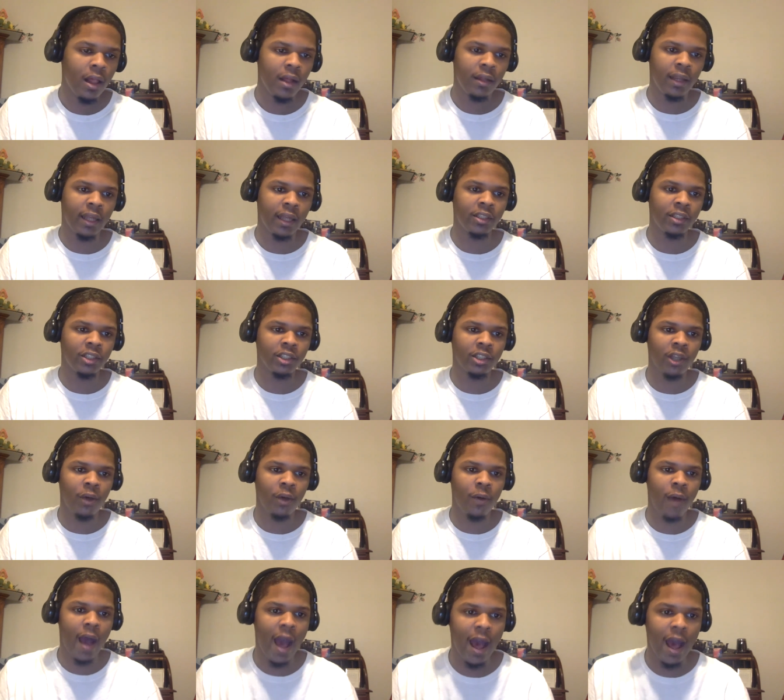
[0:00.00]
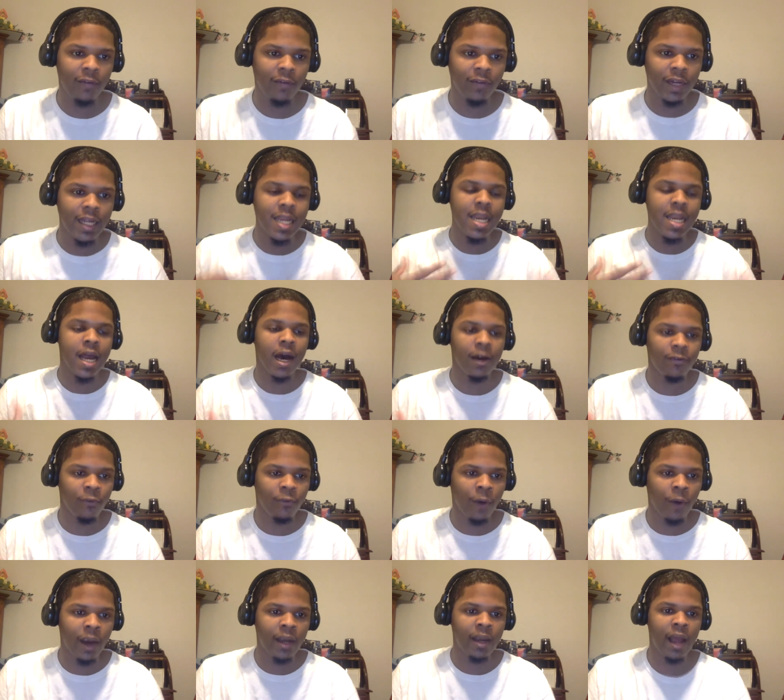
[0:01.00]
They just don't have enough
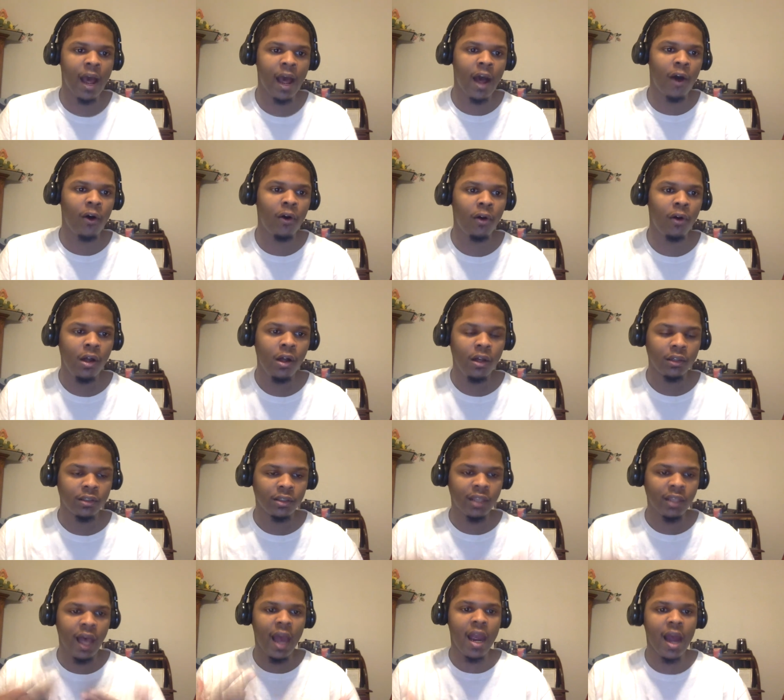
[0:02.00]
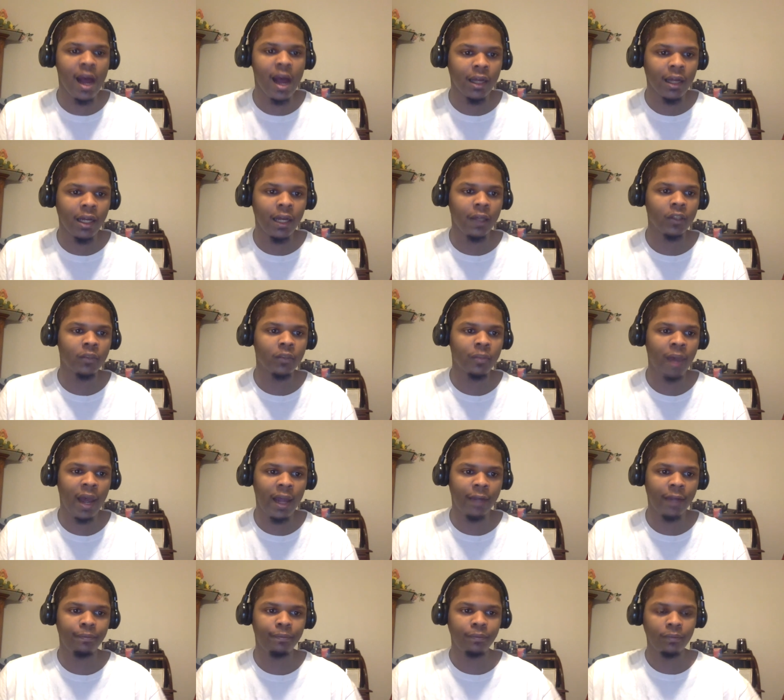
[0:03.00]
right now. Zion comes
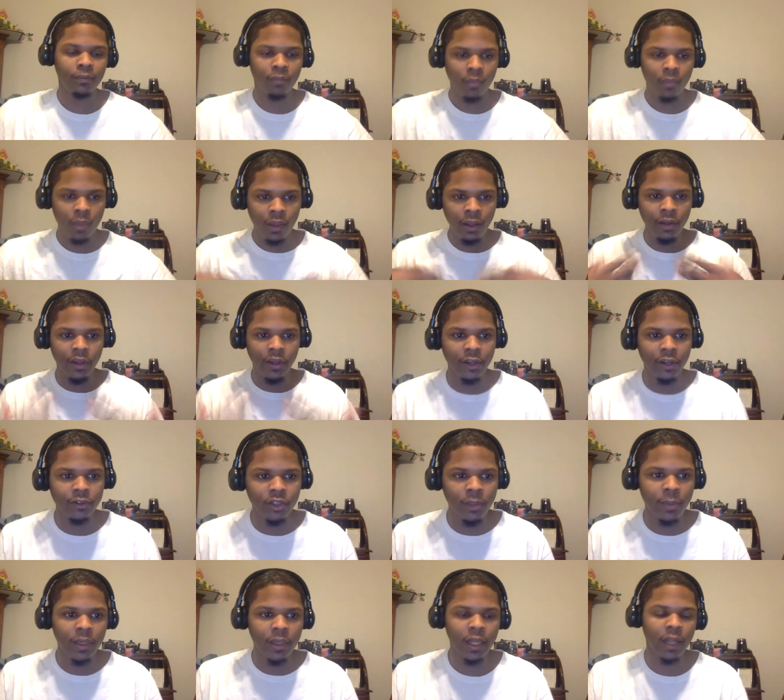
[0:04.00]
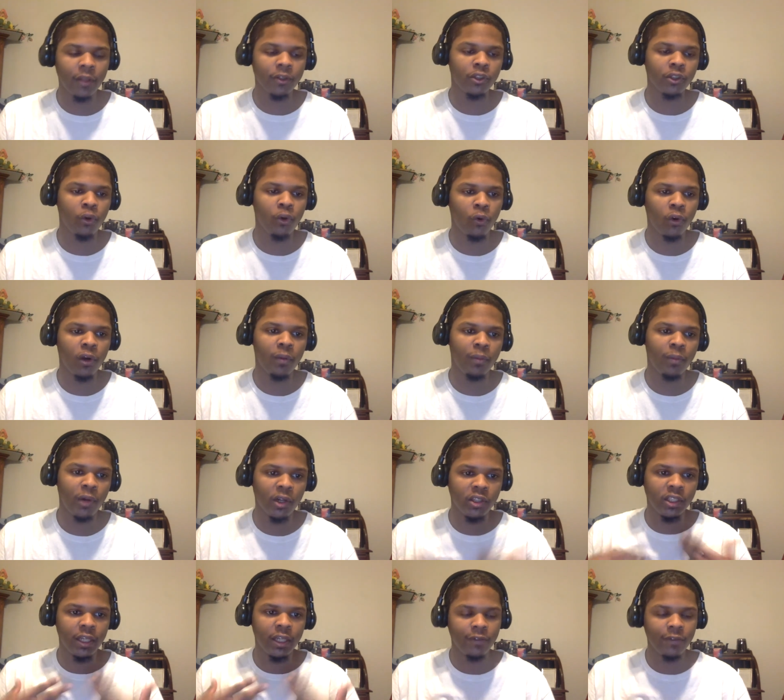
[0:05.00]
back, gives them another scoring
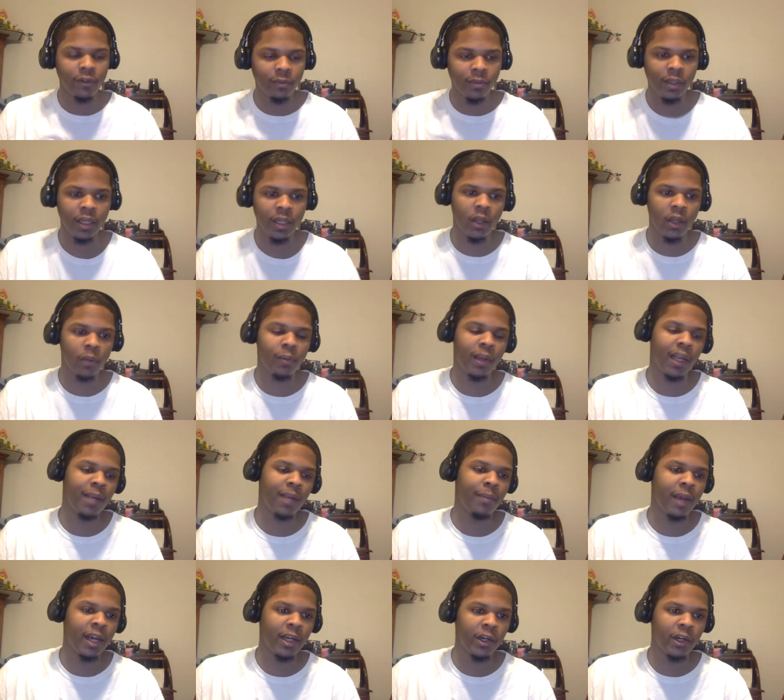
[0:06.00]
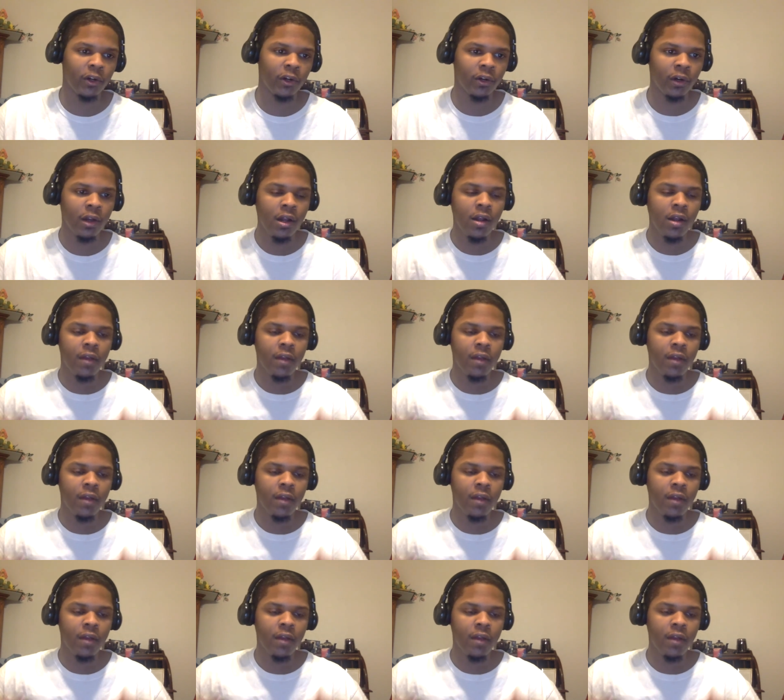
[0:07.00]
punch, gives them another playmaker.